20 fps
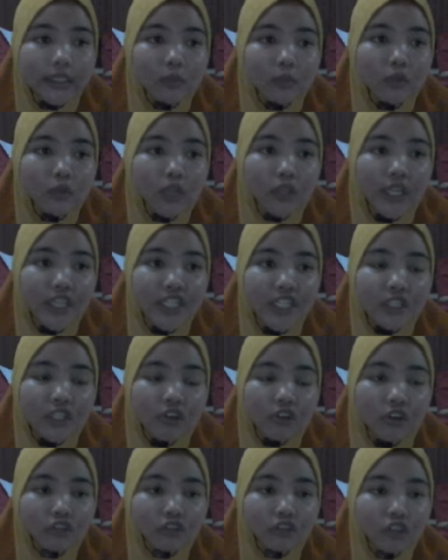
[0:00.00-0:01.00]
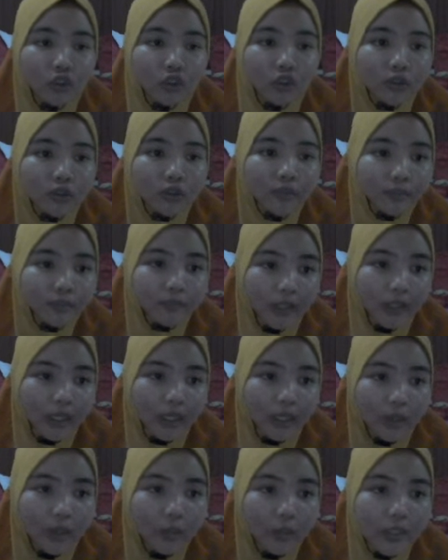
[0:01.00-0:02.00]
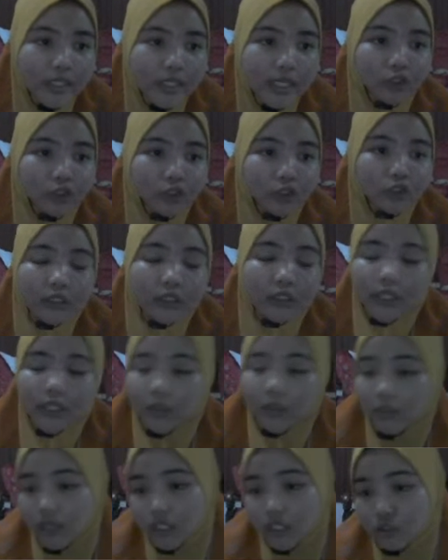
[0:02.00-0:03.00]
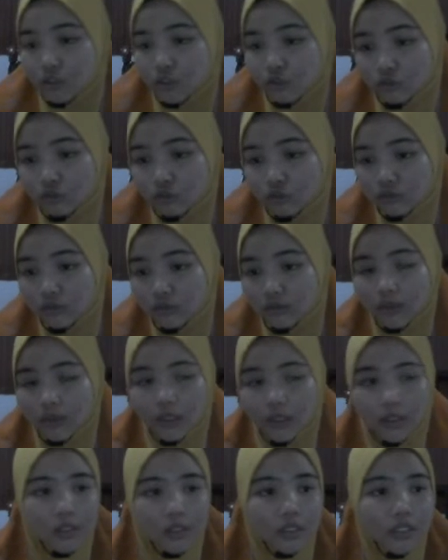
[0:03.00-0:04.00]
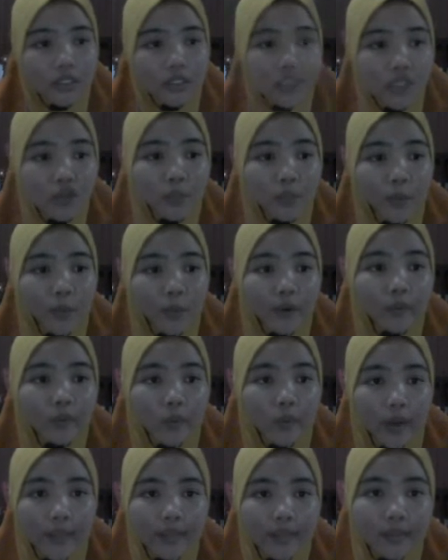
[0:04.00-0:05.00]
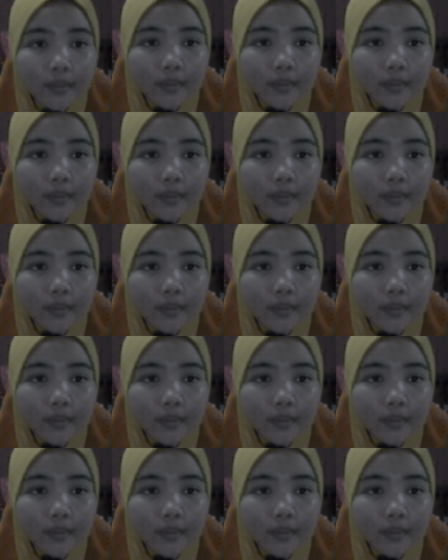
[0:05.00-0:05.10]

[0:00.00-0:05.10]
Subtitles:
simulation control. We set the total time is to 0.1.